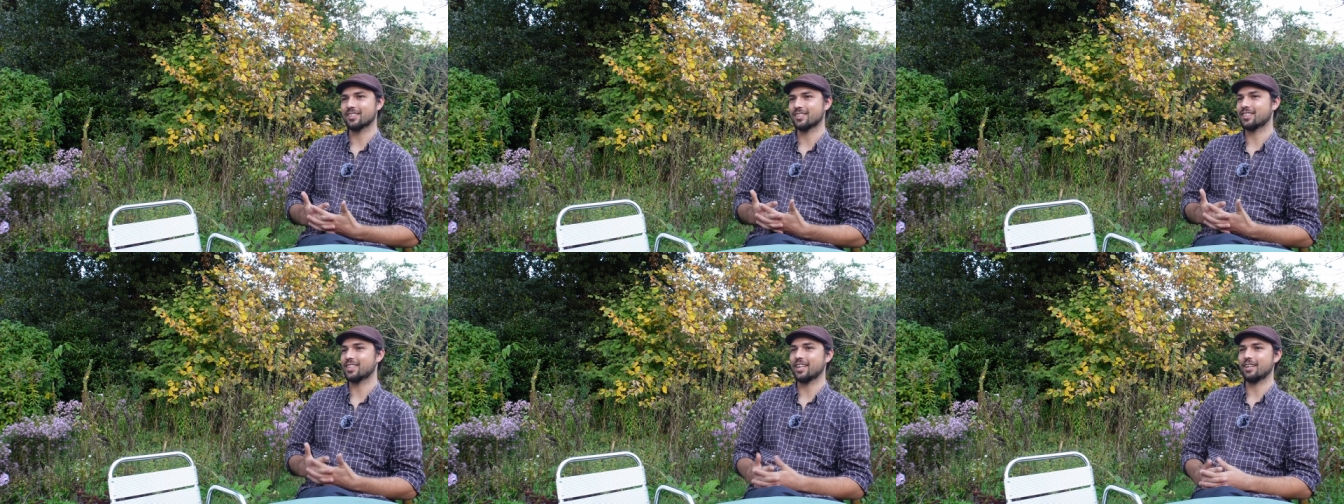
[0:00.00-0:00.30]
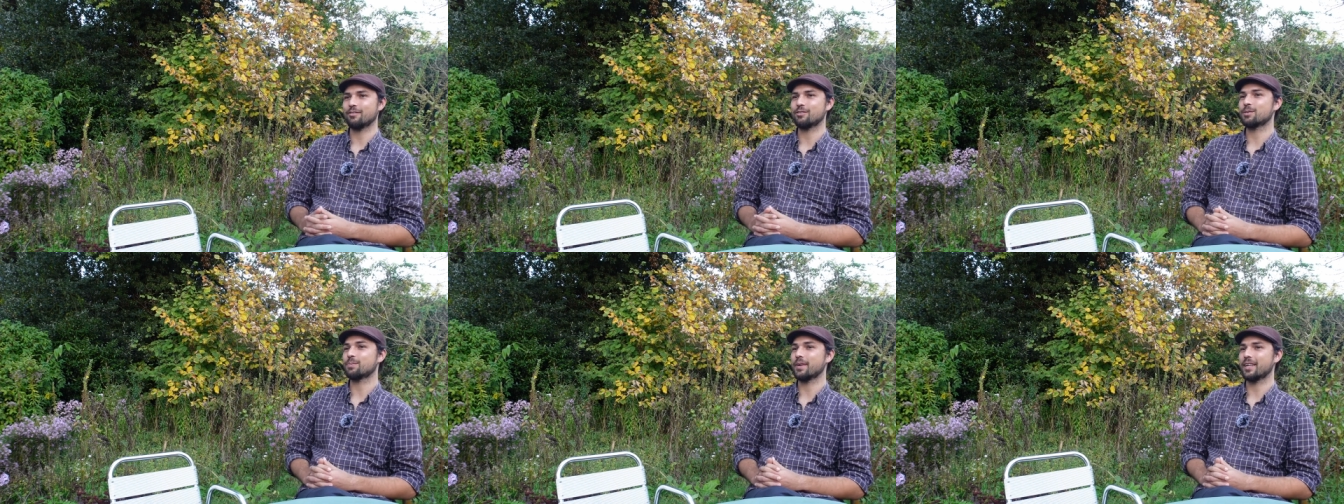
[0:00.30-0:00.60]

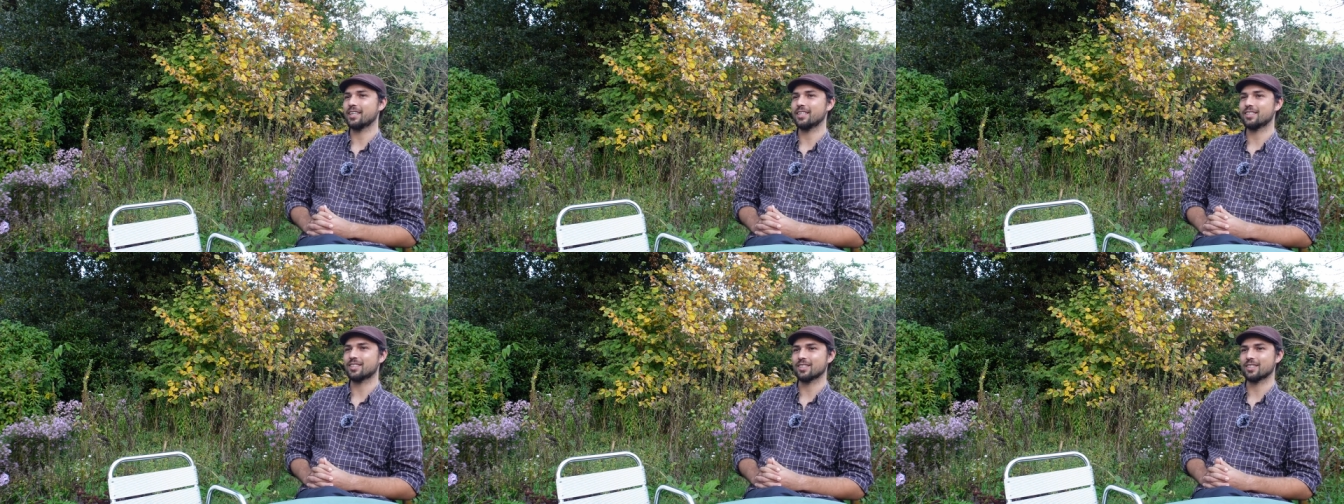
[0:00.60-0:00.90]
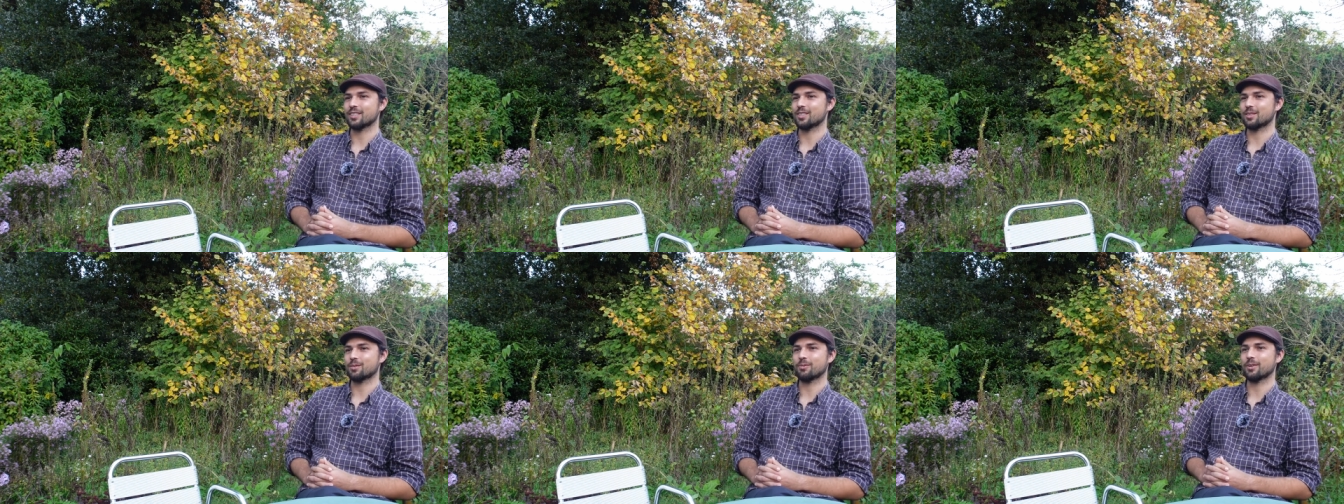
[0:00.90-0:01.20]
safe
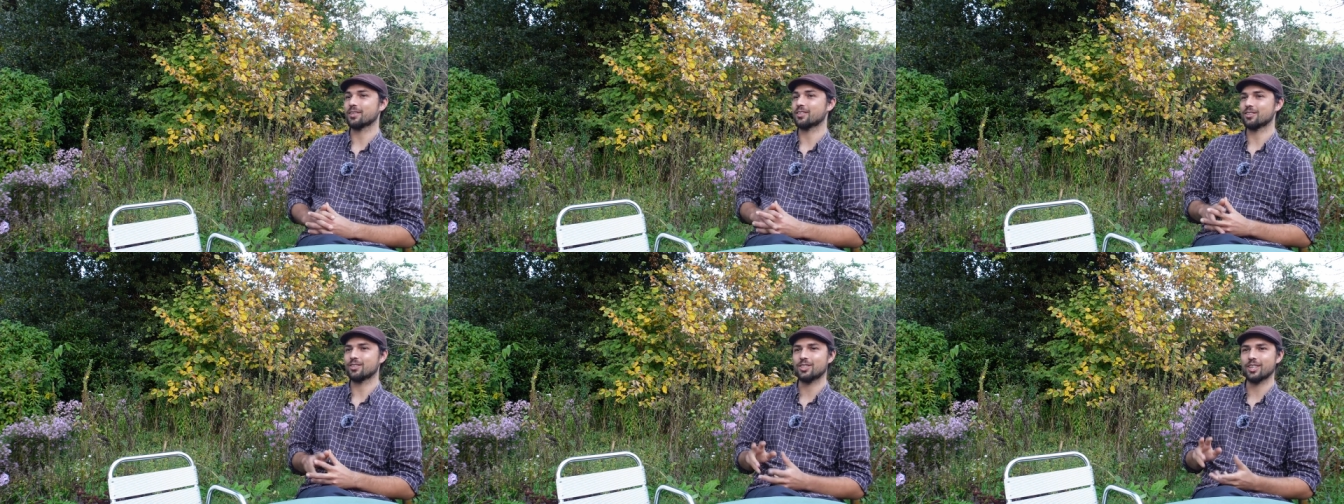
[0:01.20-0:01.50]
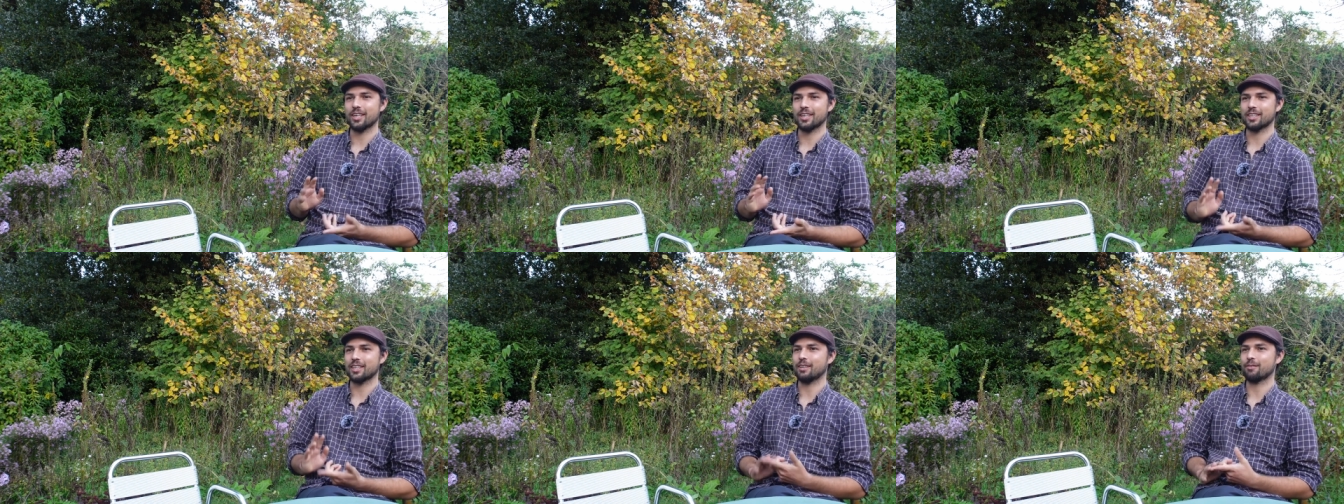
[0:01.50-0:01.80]
spaces with a
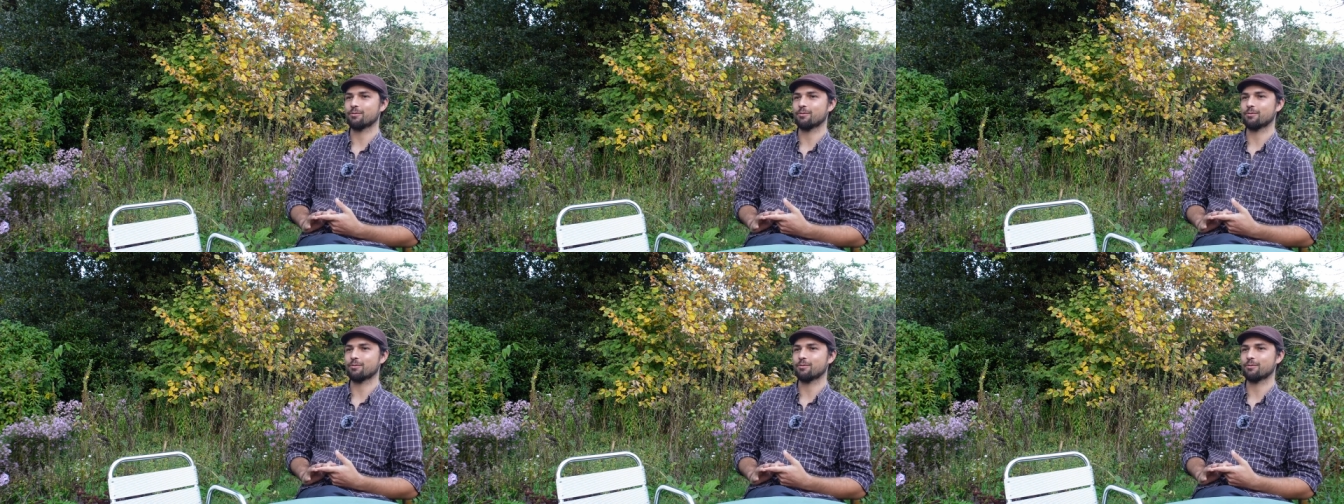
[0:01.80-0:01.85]
shared